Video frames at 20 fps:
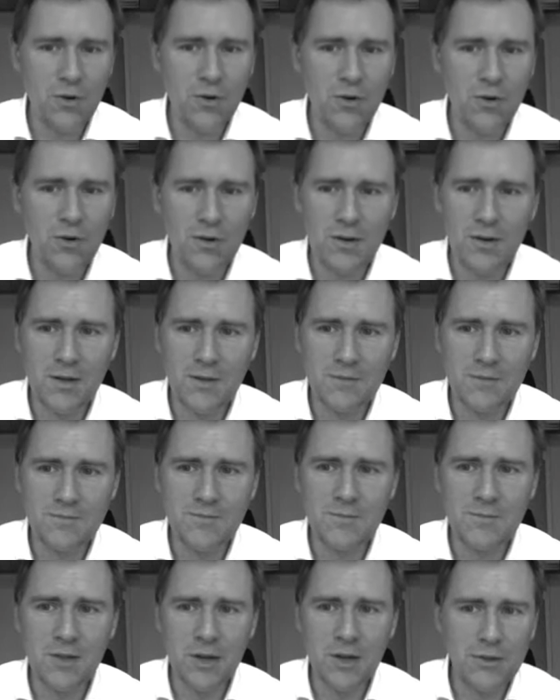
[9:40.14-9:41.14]

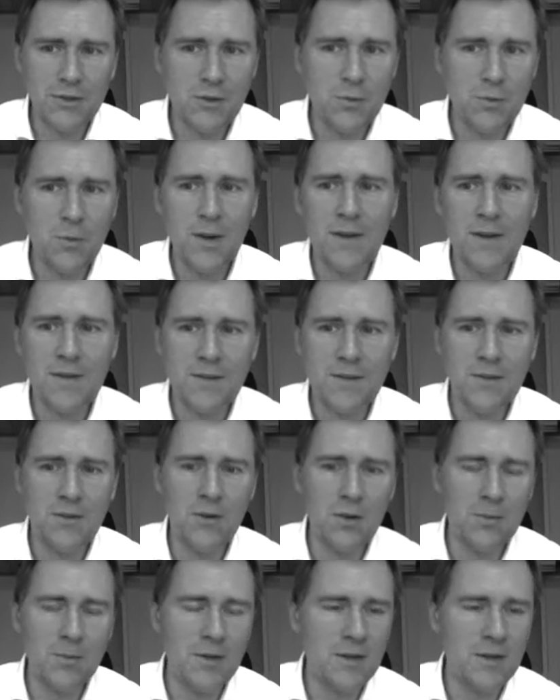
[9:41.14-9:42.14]
underwent
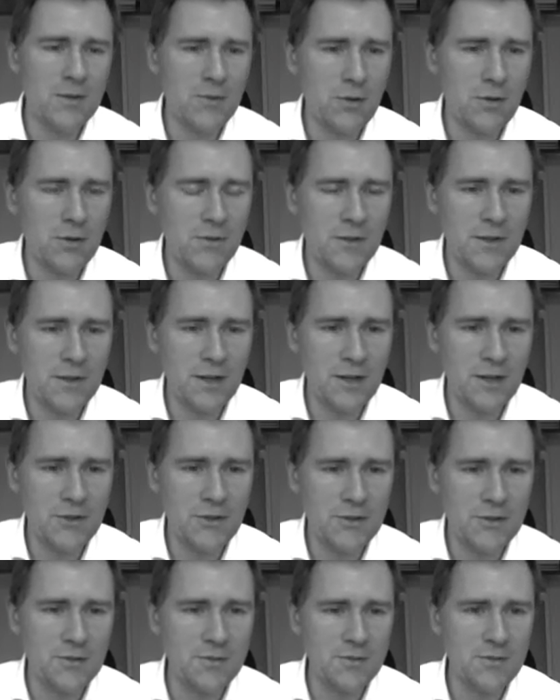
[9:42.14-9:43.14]

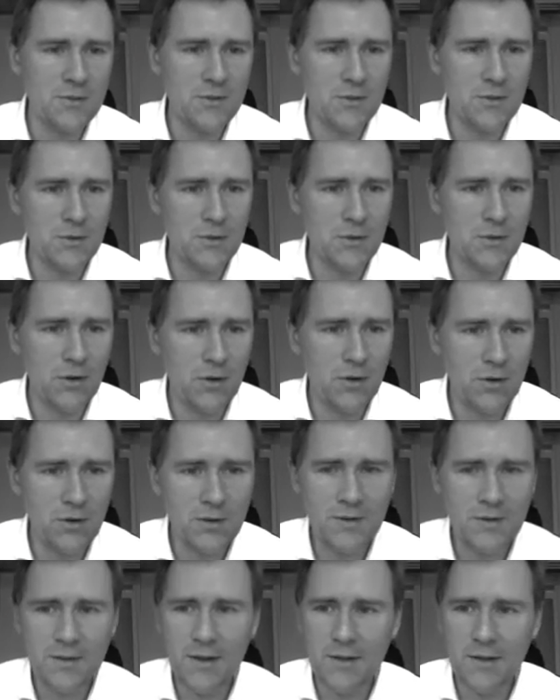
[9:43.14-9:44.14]
obligatorification. So in
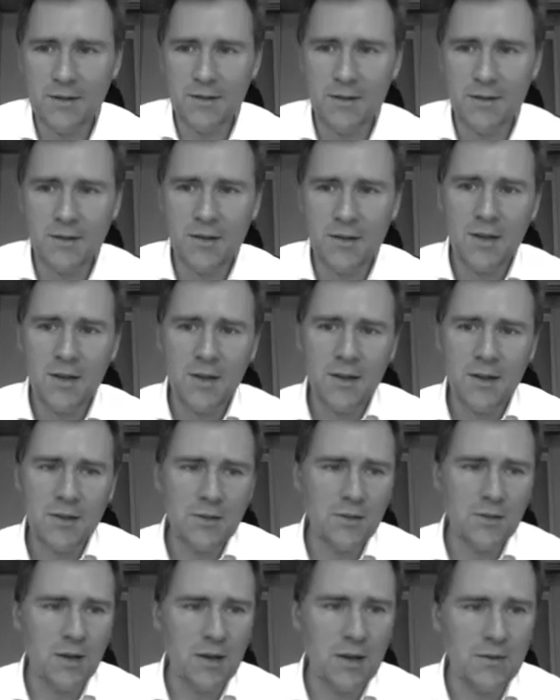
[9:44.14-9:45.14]
early data,
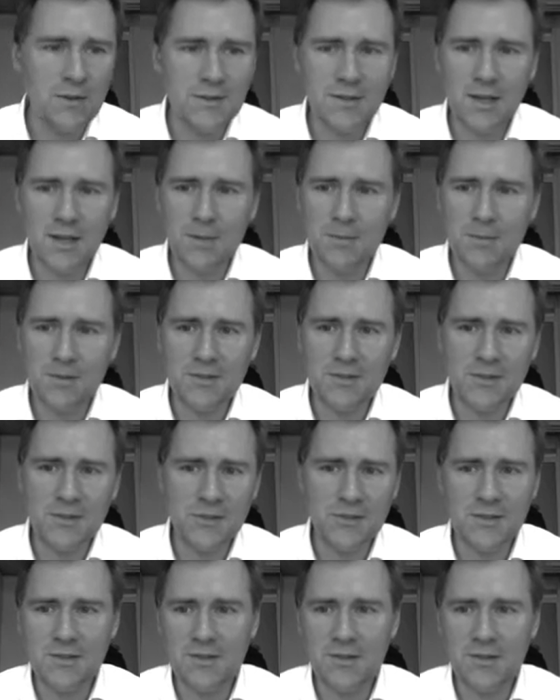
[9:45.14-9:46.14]
you have examples
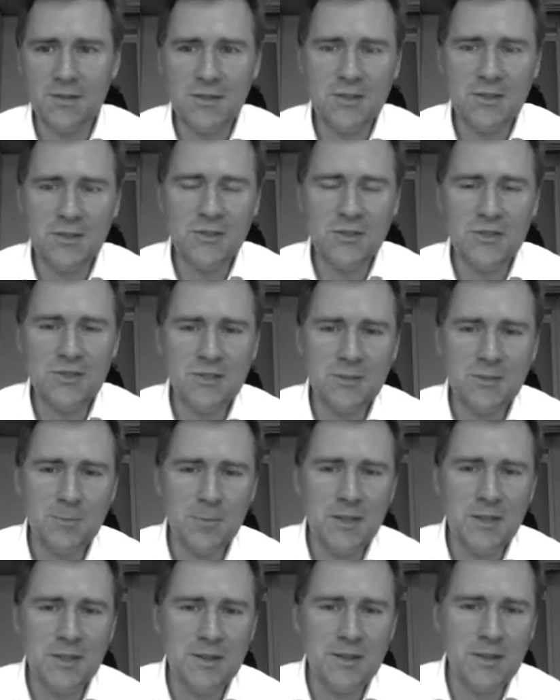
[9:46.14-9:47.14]
such as the legions
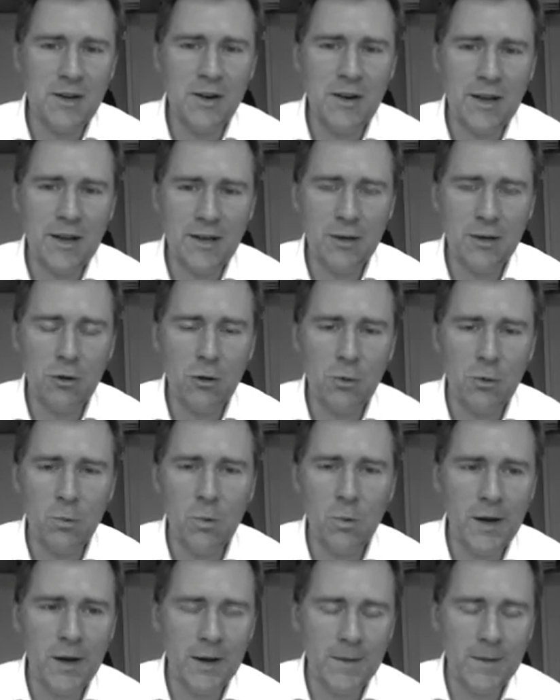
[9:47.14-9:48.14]
speed their headlong
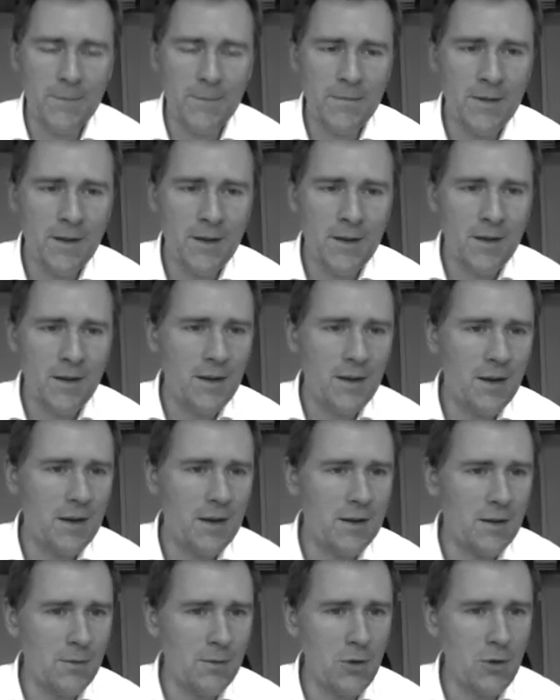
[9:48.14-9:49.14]
way.
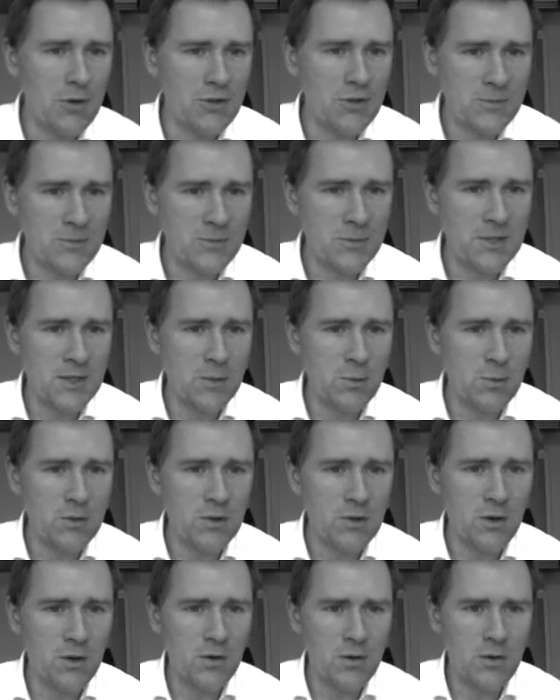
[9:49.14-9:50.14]
And a modern speaker would
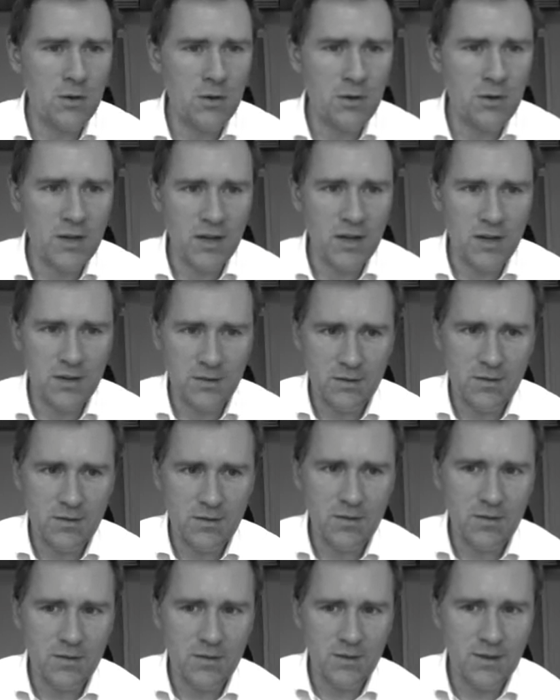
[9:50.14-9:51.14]
go, okay,
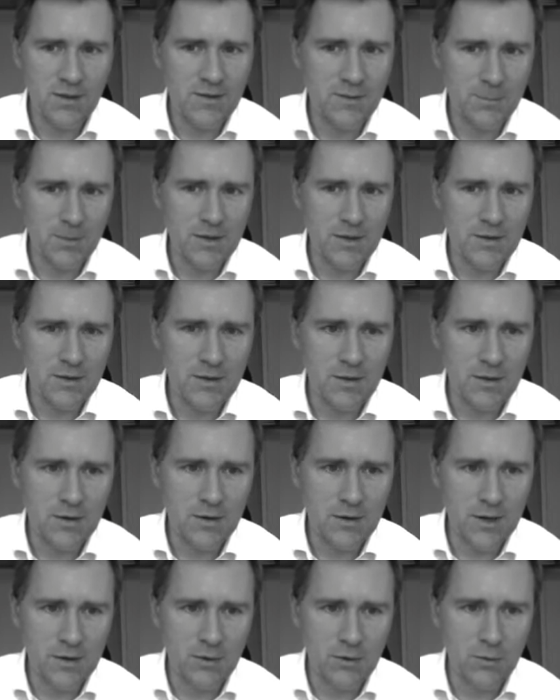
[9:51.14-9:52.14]
they sped their
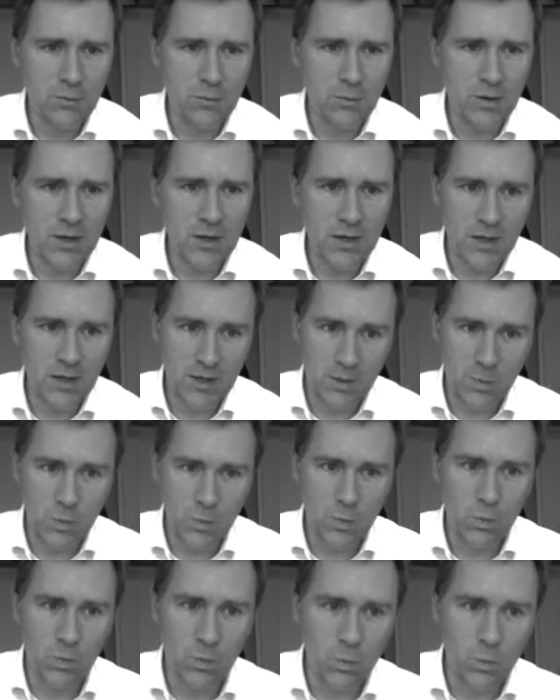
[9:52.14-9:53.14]
headlong way
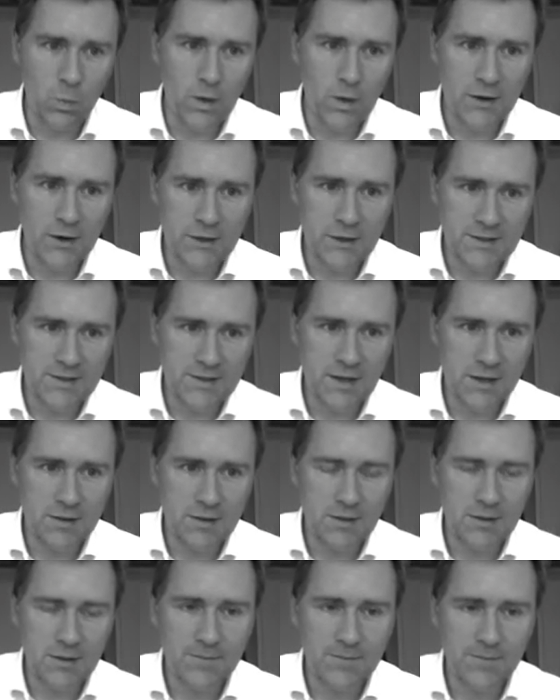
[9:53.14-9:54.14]
where
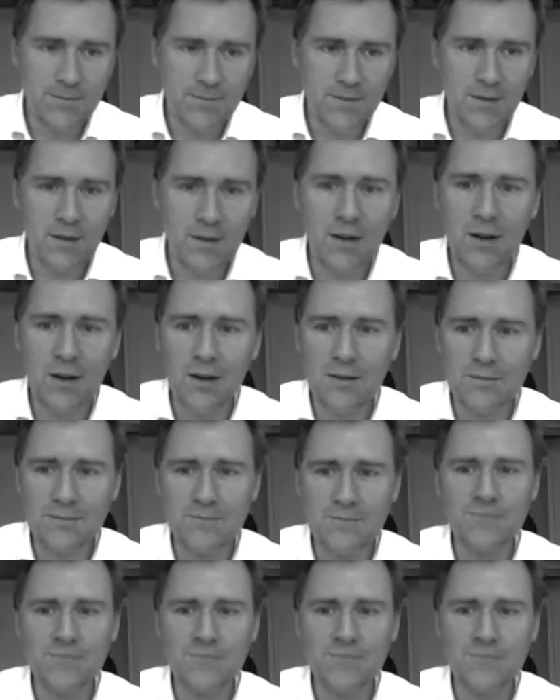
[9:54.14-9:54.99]
exactly? To